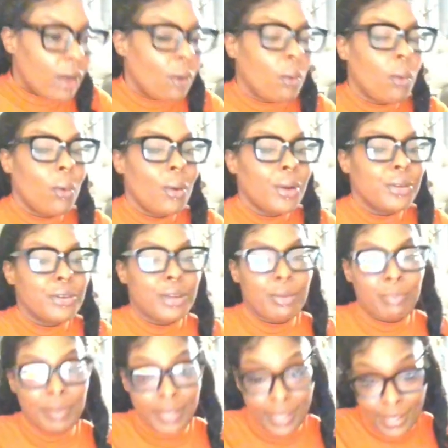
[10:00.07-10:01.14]
or you
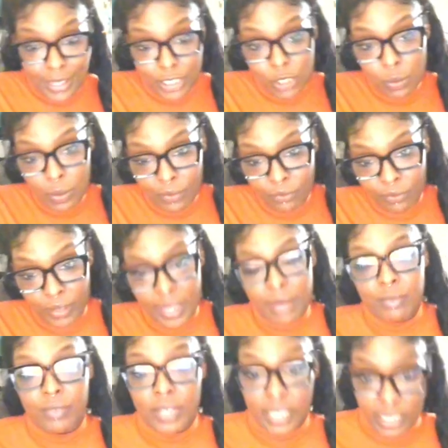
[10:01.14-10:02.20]
can be in a twin
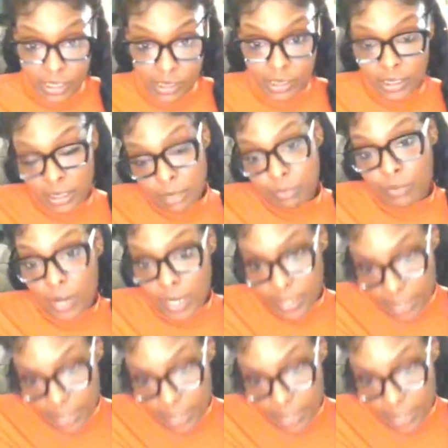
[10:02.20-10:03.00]
flame relationship right